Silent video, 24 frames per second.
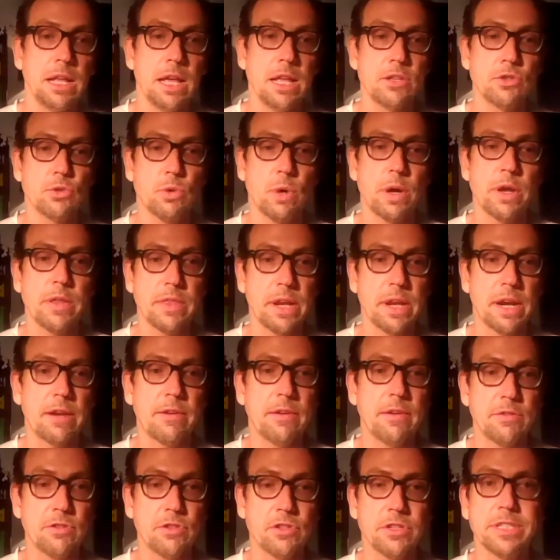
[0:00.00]
It's great that
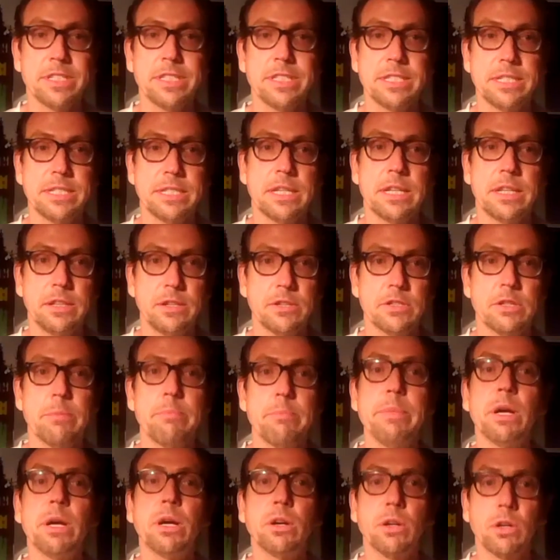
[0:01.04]
I've just, there's a
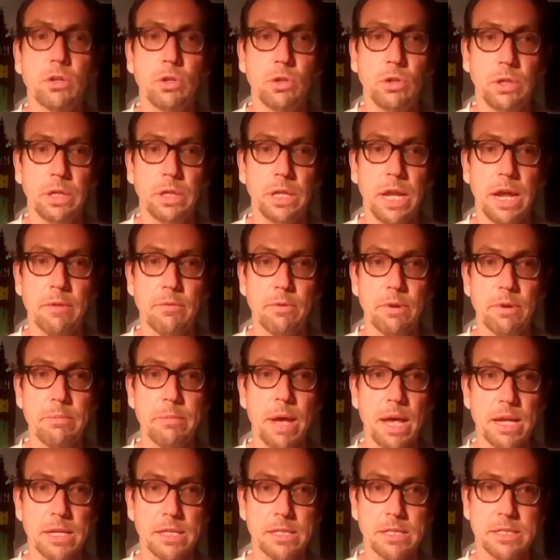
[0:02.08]
miracle in every
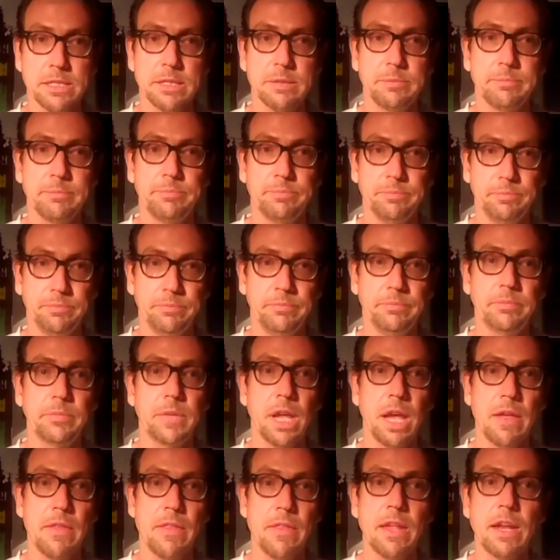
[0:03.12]
mess.
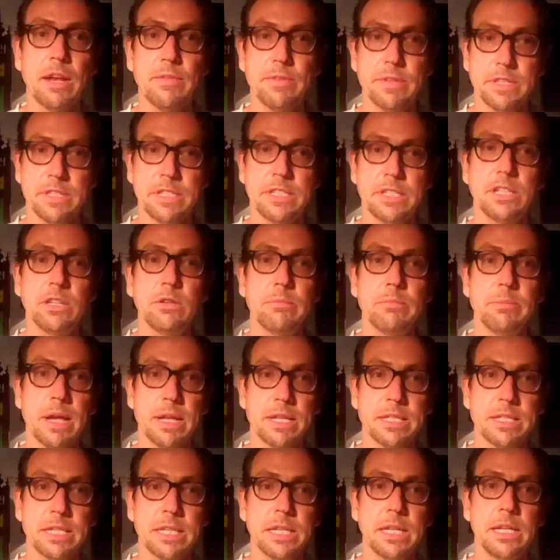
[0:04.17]
Mm-hmm. And then if it's still
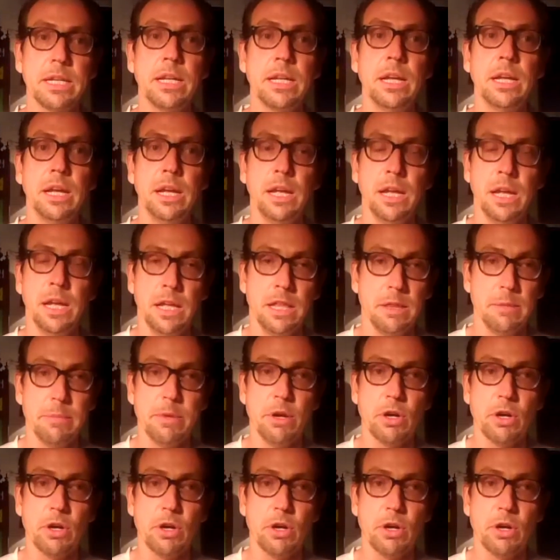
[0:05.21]
messy, the